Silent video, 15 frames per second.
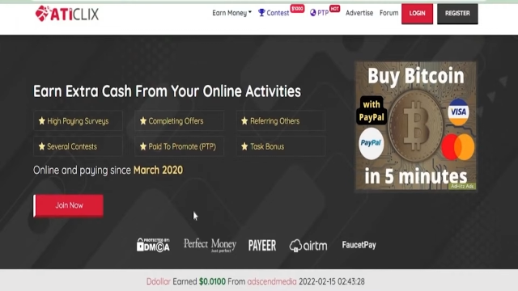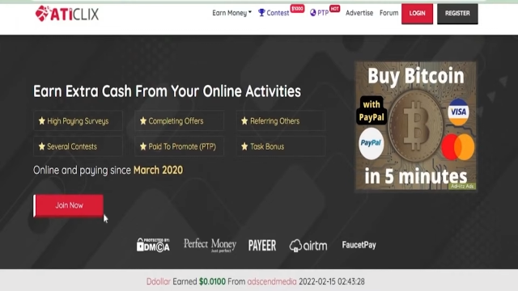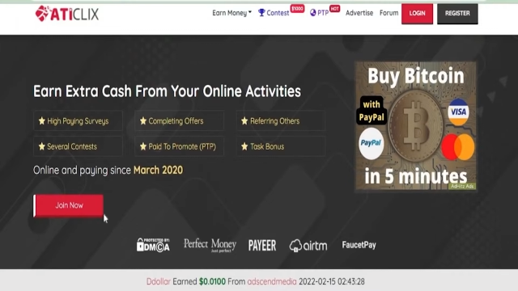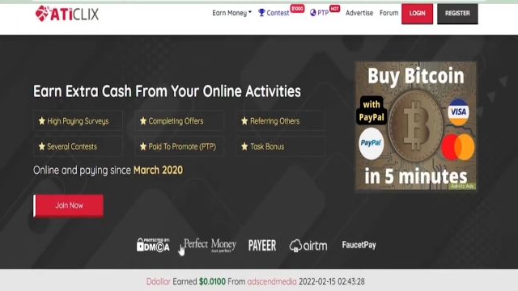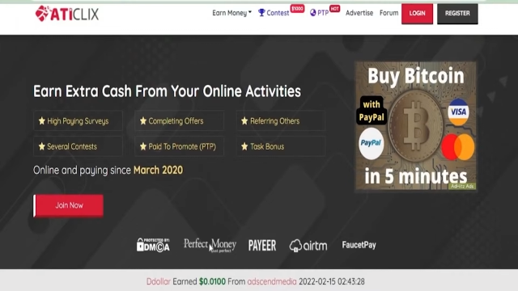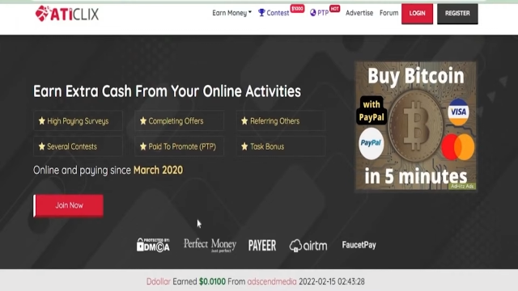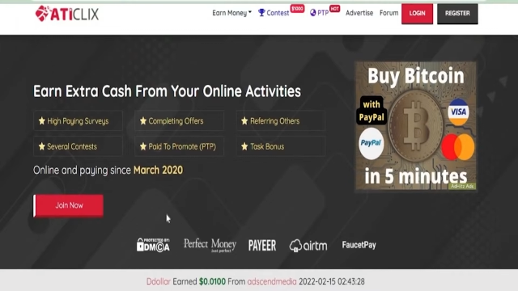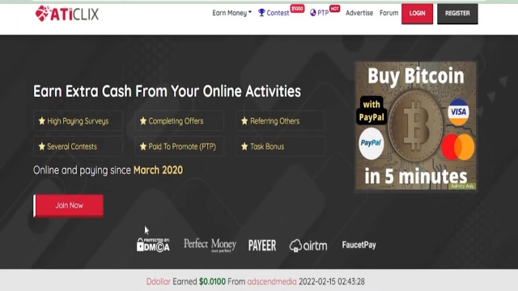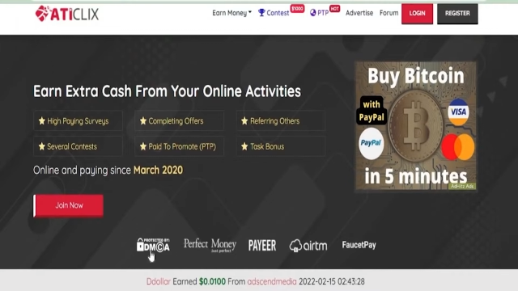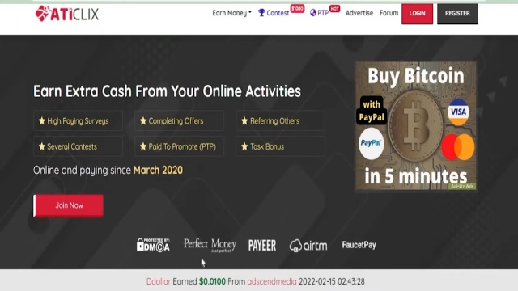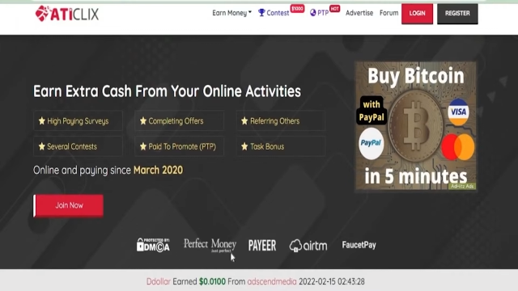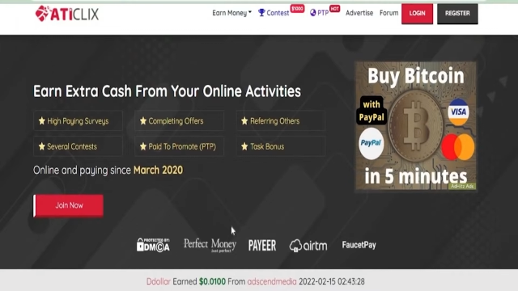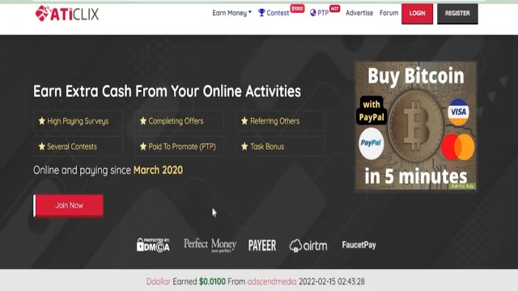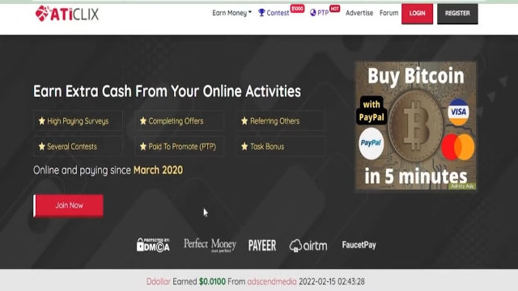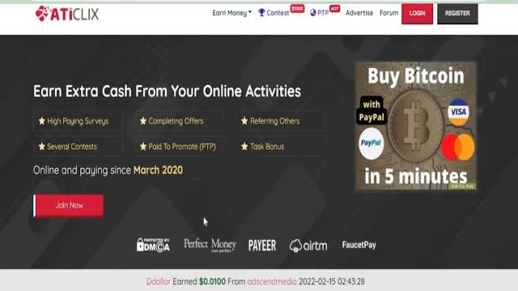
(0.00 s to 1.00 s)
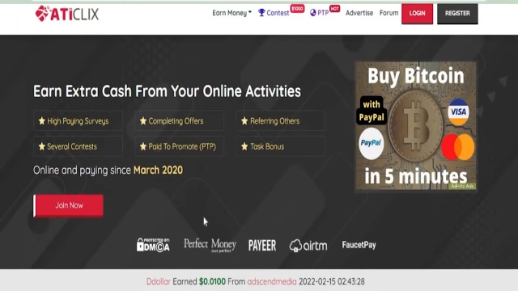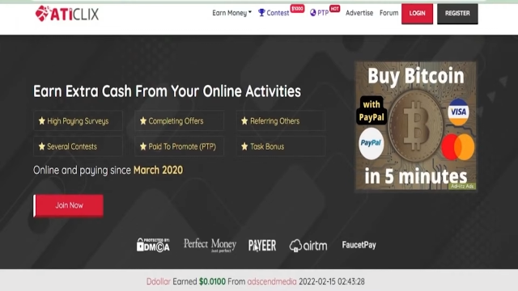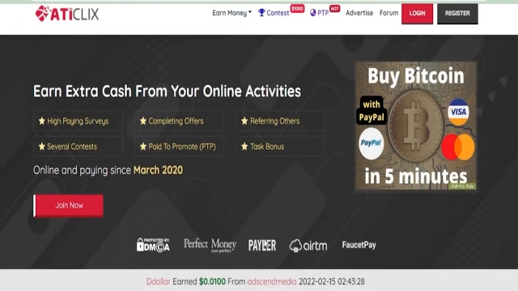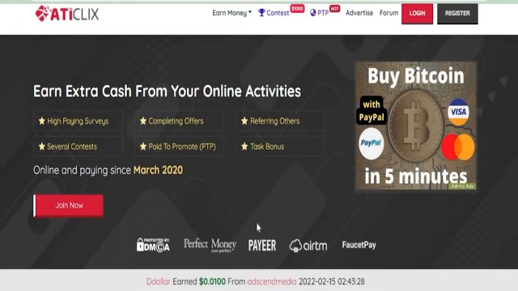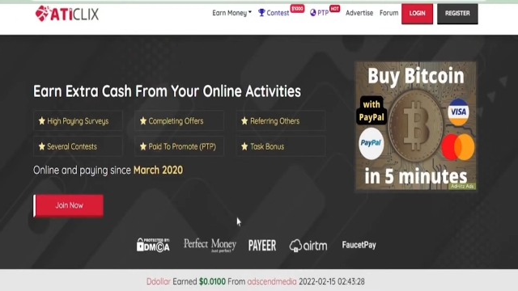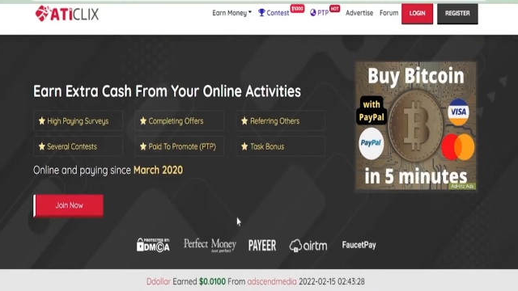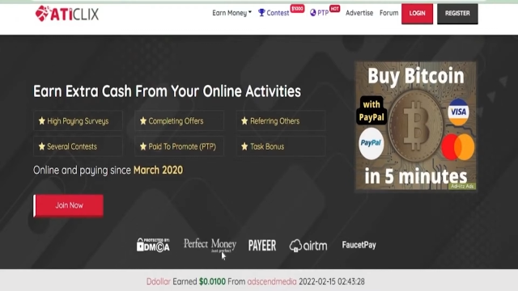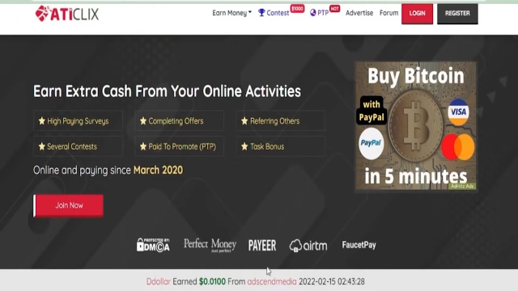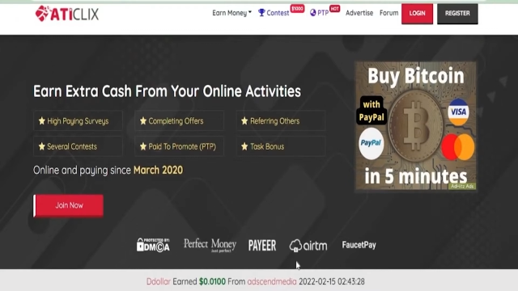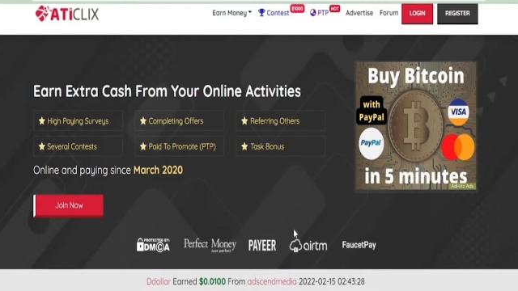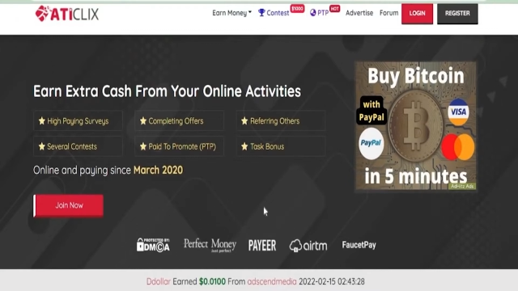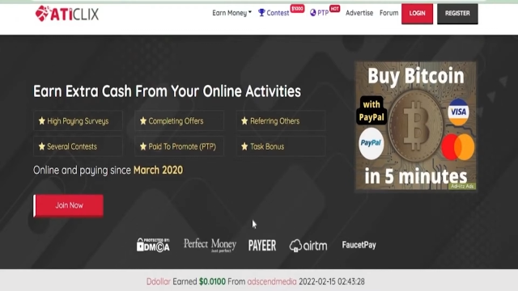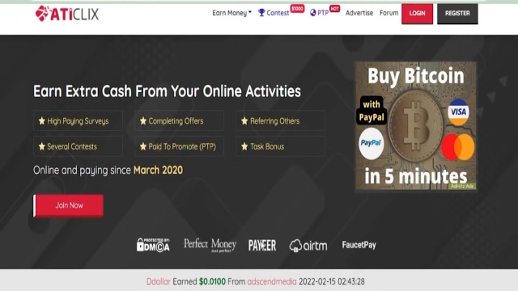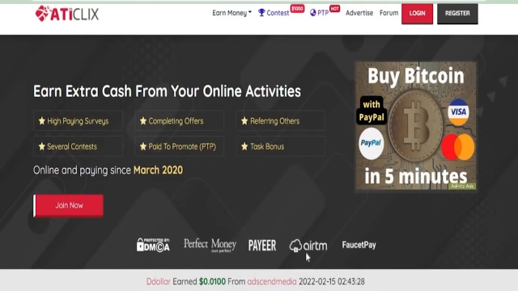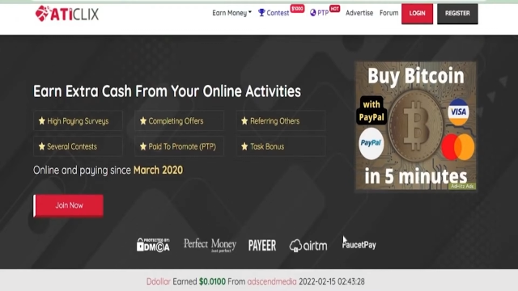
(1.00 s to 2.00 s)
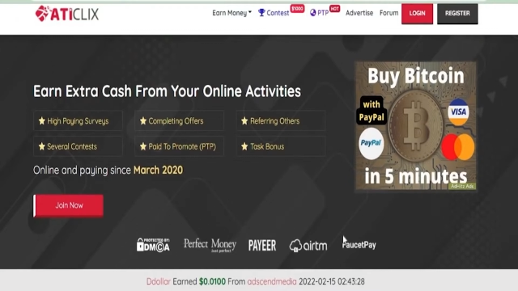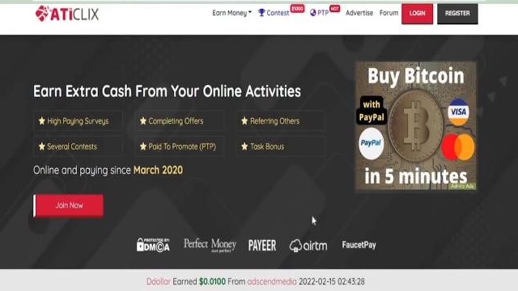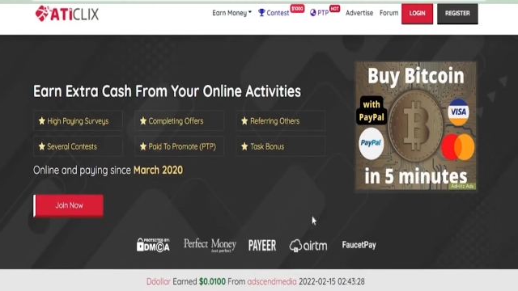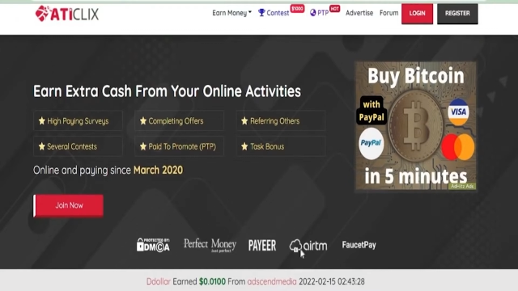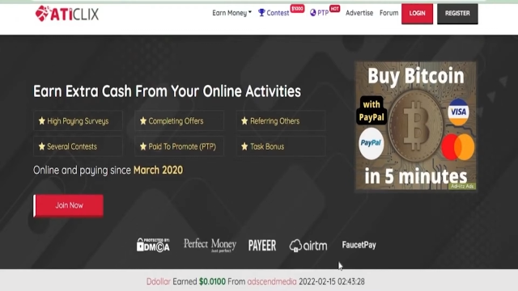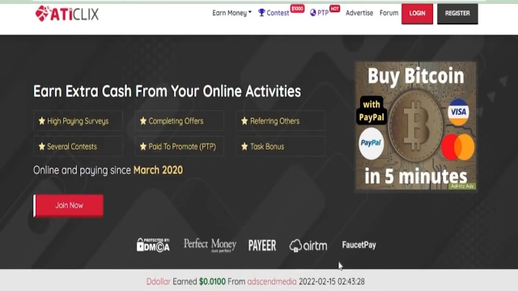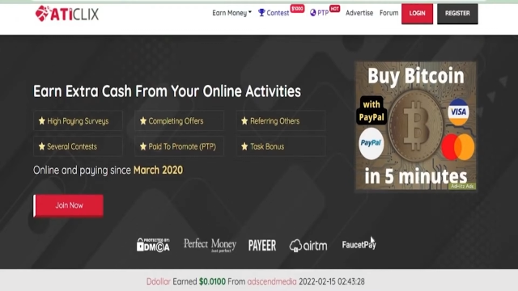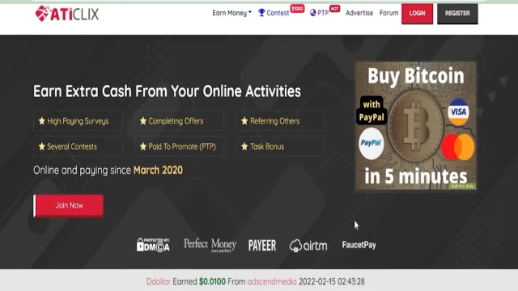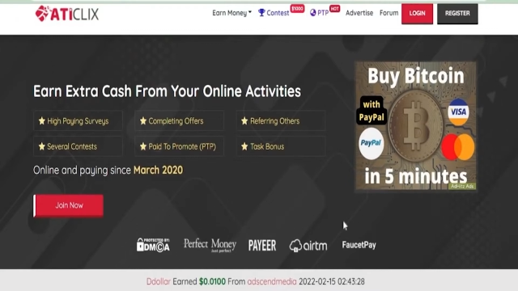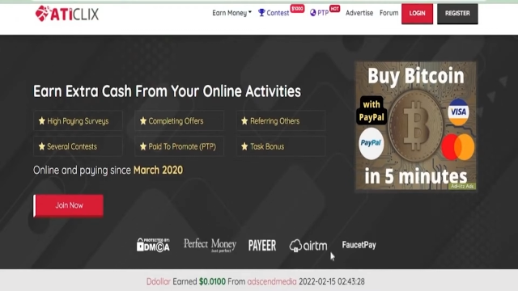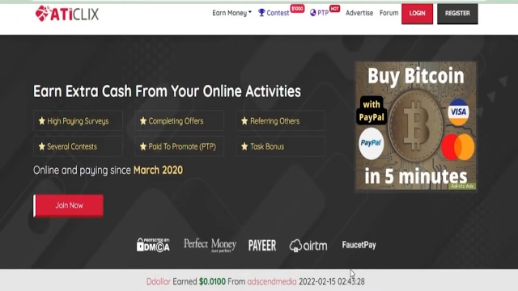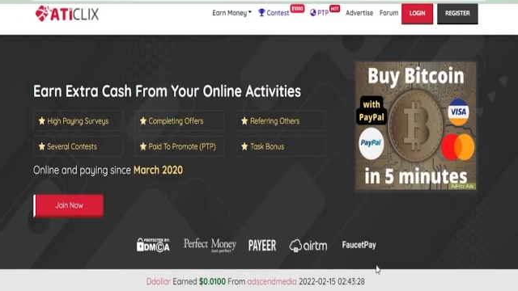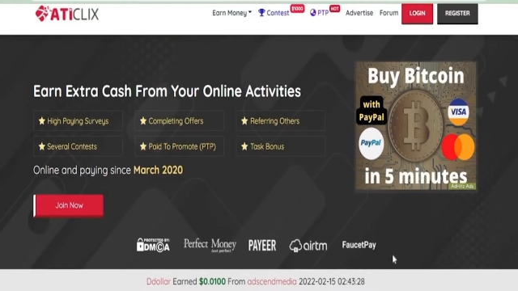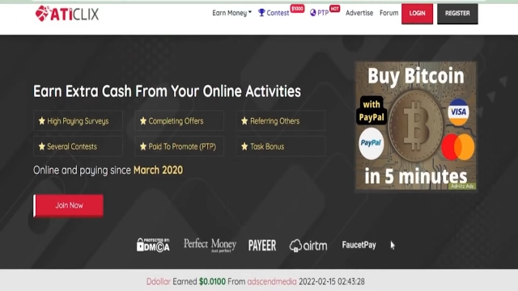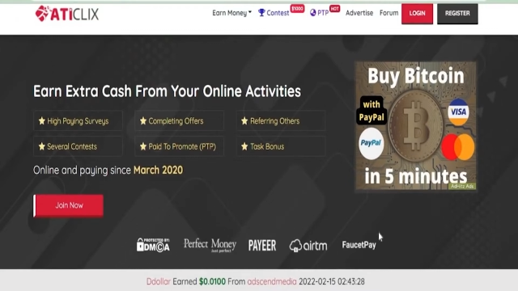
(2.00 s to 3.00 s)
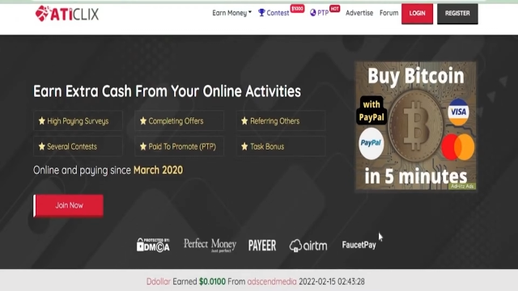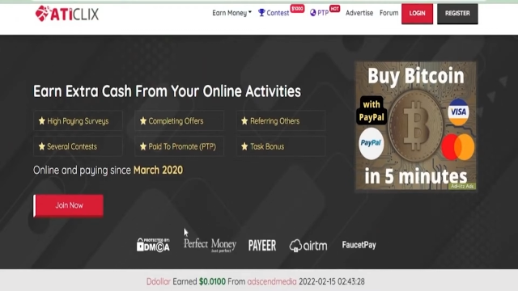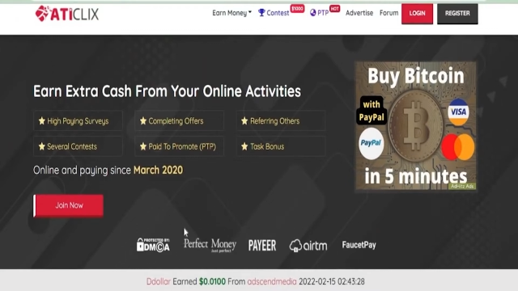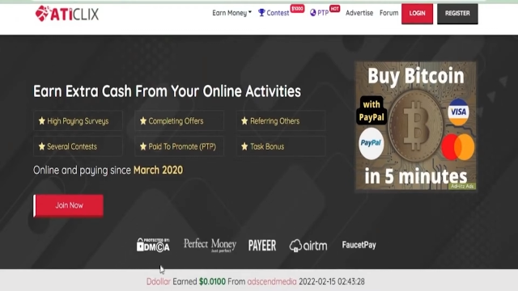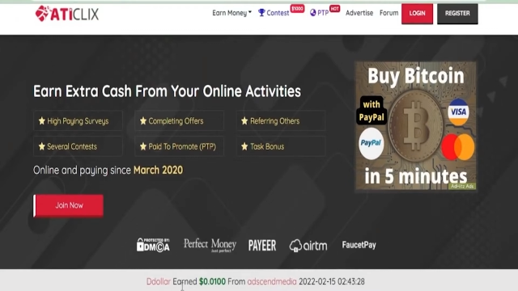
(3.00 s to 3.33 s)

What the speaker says: [unreadable: no face in view]